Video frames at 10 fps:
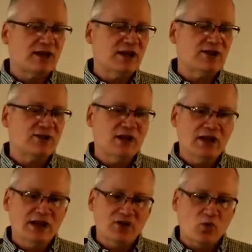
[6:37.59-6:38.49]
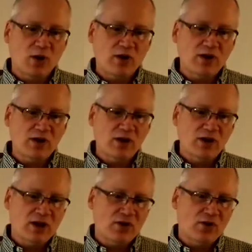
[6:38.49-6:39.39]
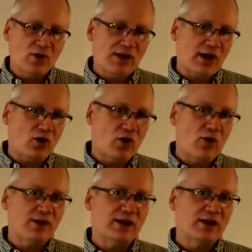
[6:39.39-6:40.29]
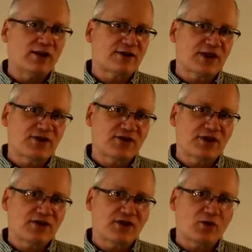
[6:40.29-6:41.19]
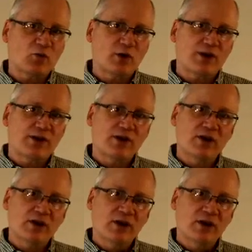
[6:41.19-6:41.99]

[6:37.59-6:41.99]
He's he's wearing the, that clothing that is consistent with